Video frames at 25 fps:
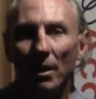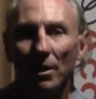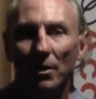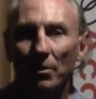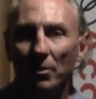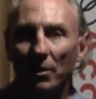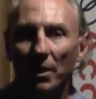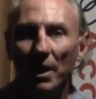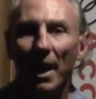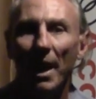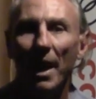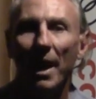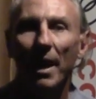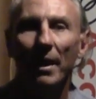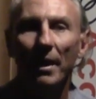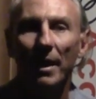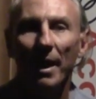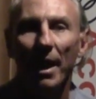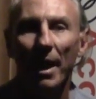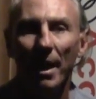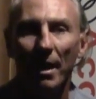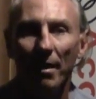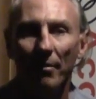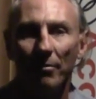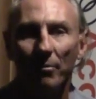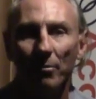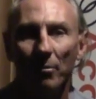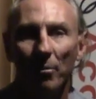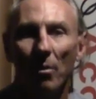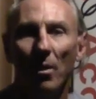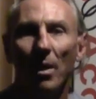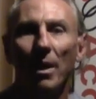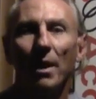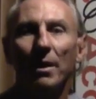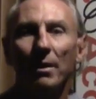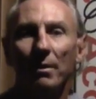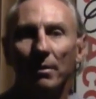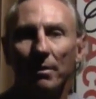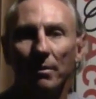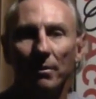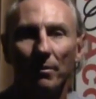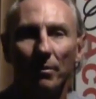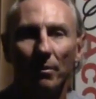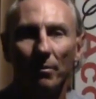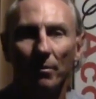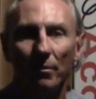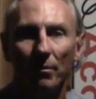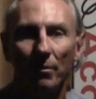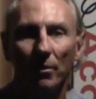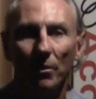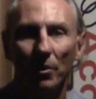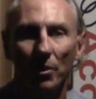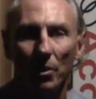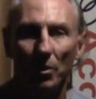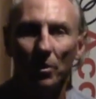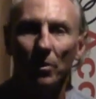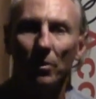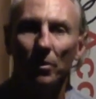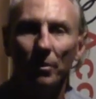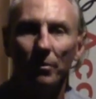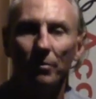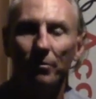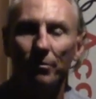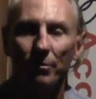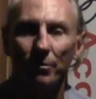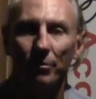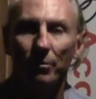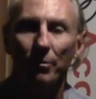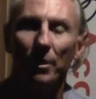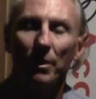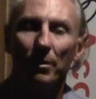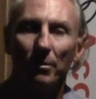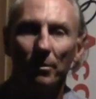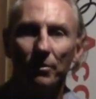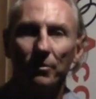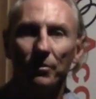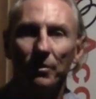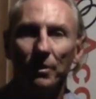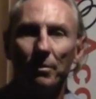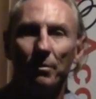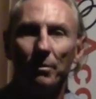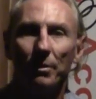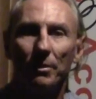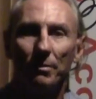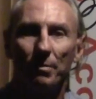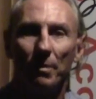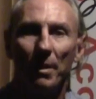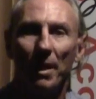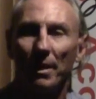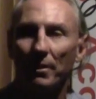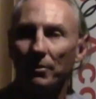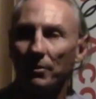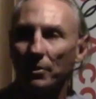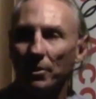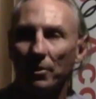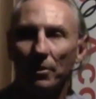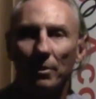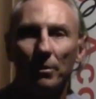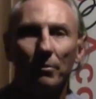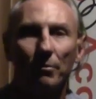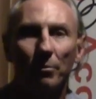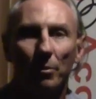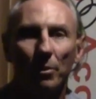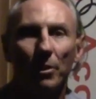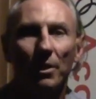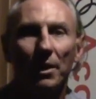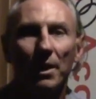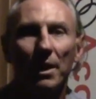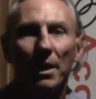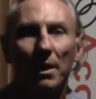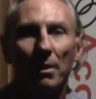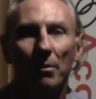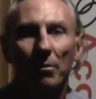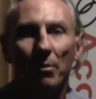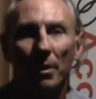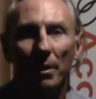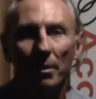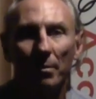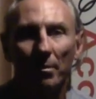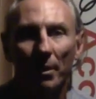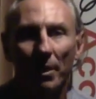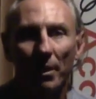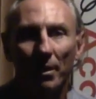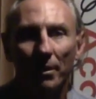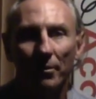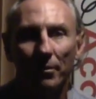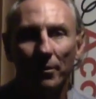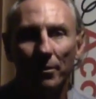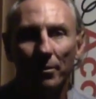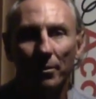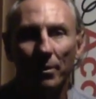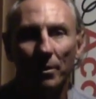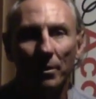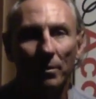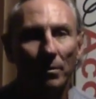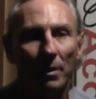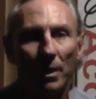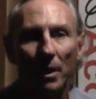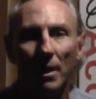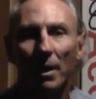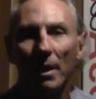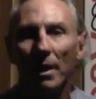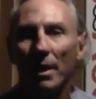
You can't have one curve, frequency response curve, working in one part of the room